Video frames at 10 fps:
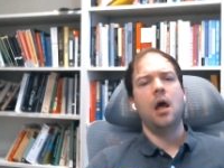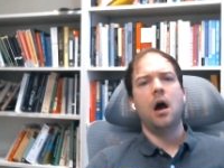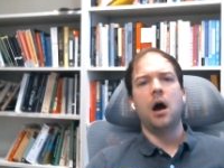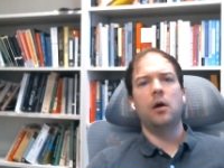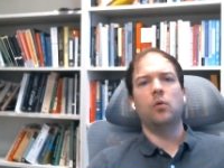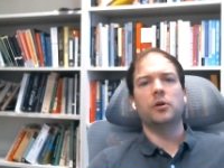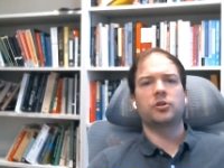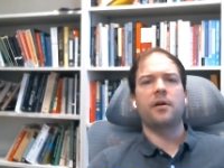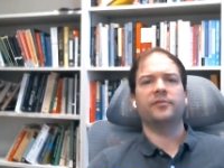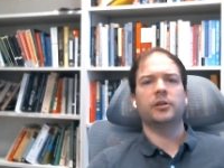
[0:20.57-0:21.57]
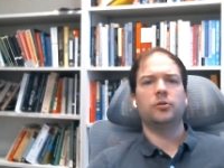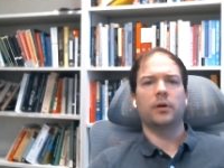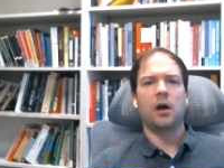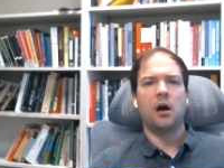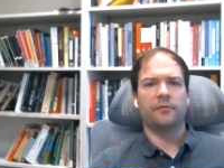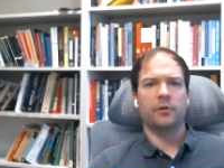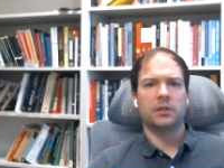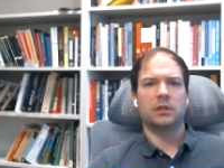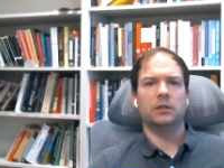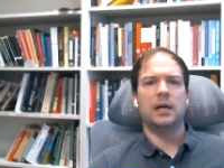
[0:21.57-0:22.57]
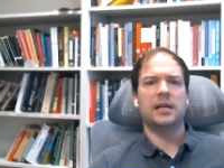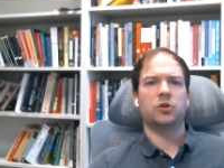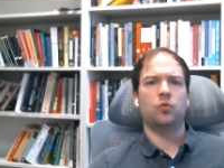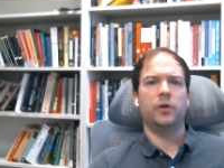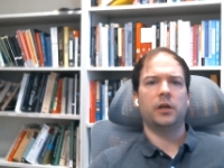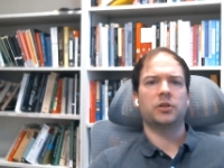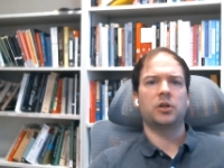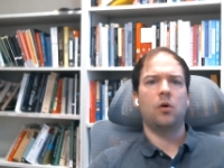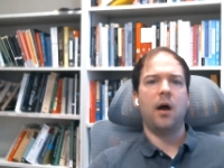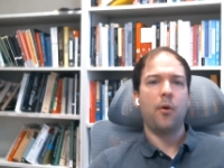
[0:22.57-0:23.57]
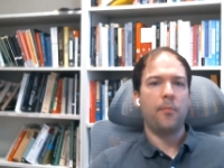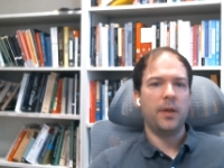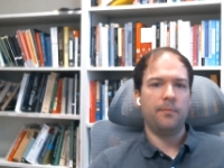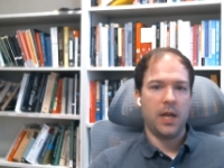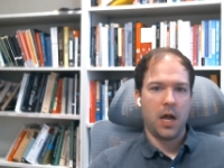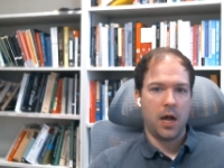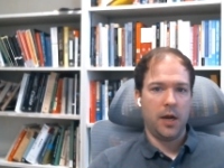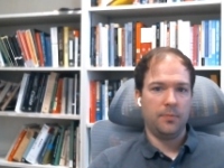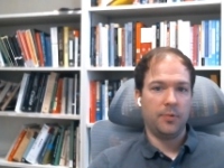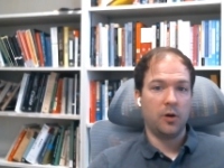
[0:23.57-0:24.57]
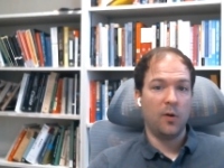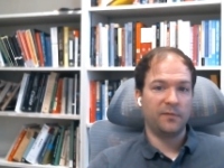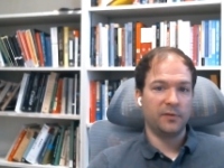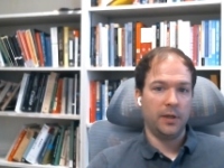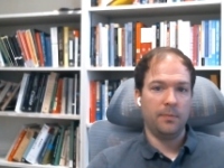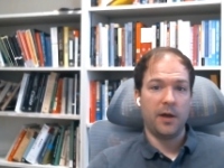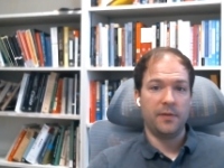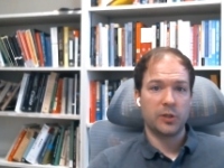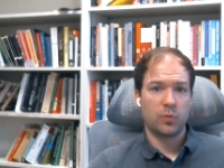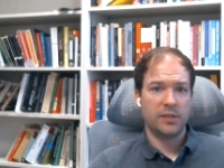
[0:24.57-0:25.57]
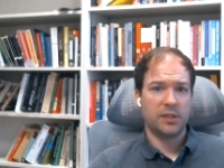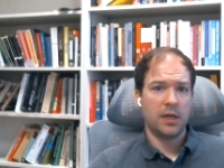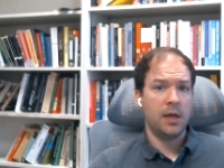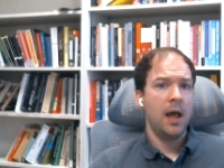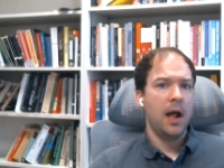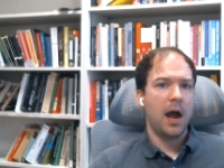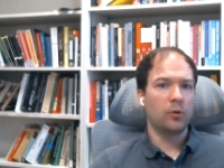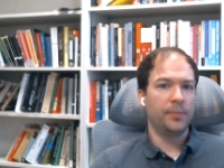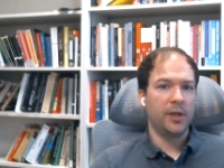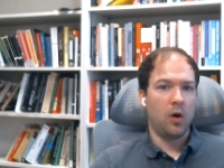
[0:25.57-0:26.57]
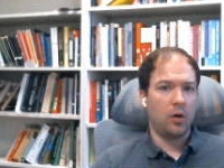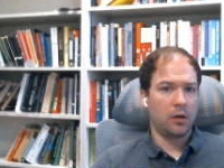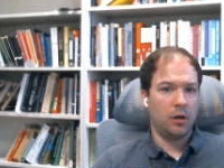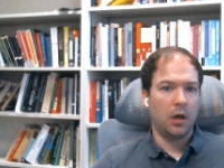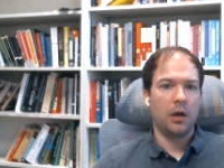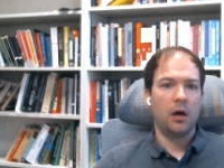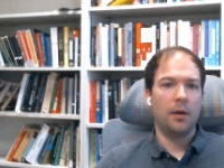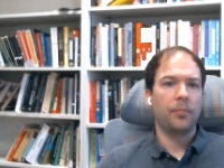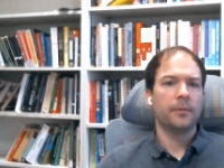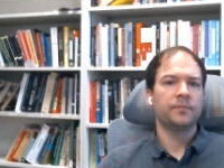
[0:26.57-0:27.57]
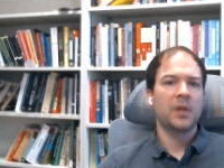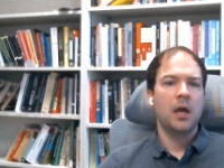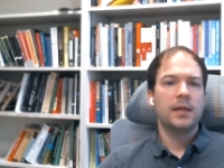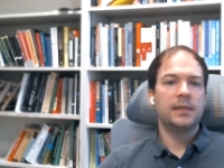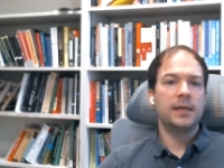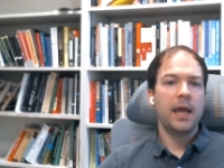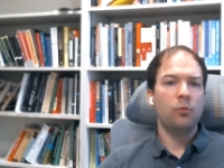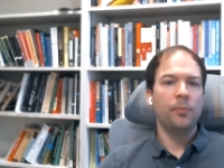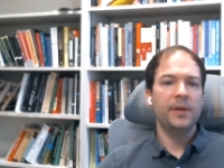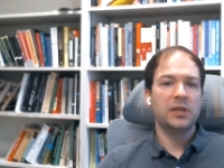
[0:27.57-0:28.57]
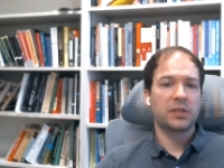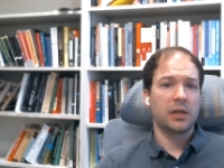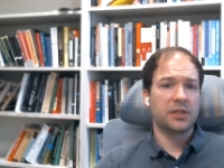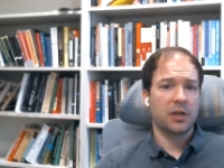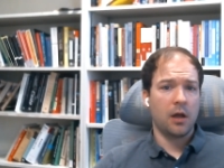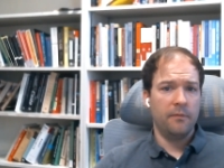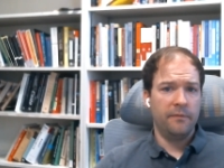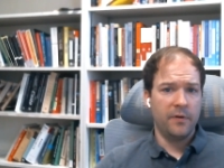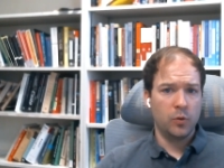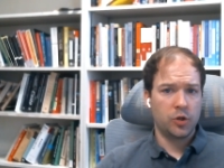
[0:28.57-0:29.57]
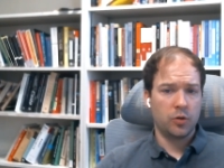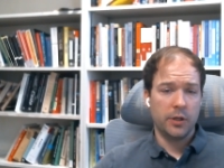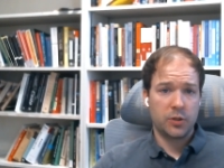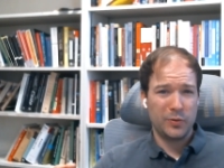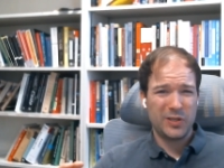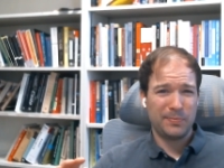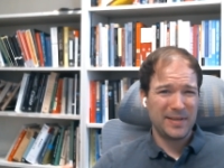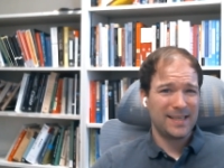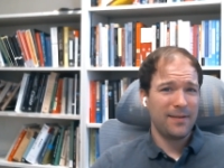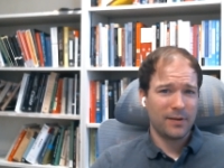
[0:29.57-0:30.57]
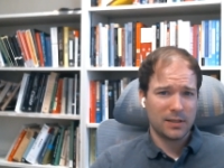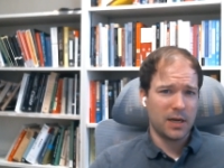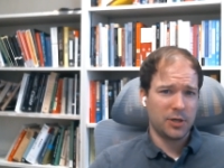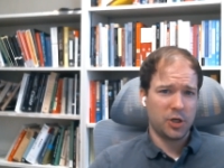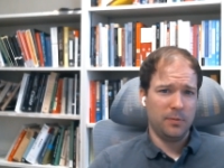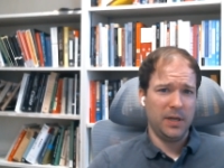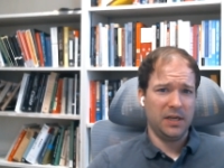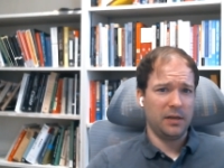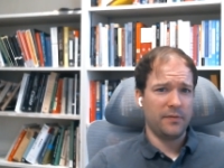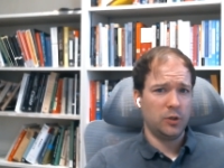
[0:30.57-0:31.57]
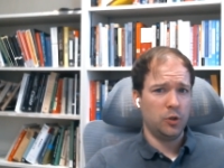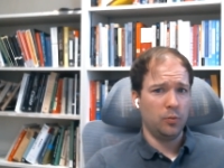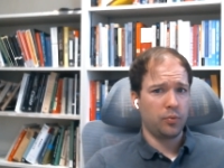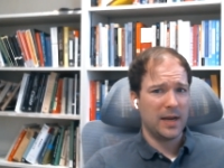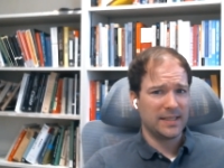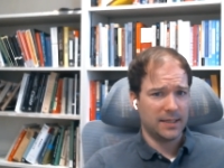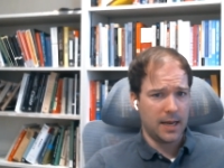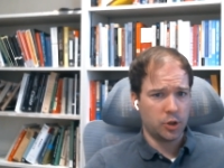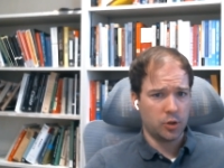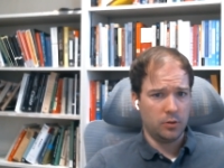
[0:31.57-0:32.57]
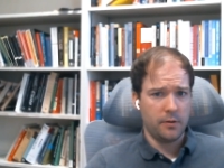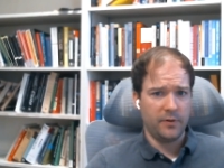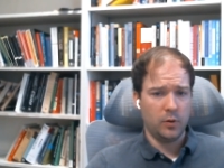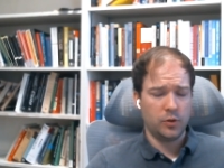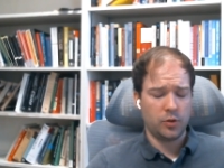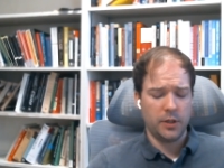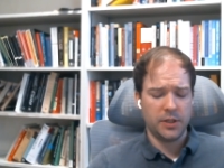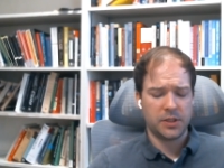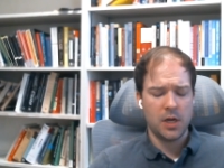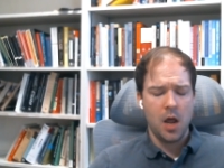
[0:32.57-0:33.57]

I was traveling to a conference last week, so I'm a bit behind, but hopefully by this Wednesday, I will be all caught up. Today, we'll be discussing vote choice, with specific attention being given to presidential vote choice.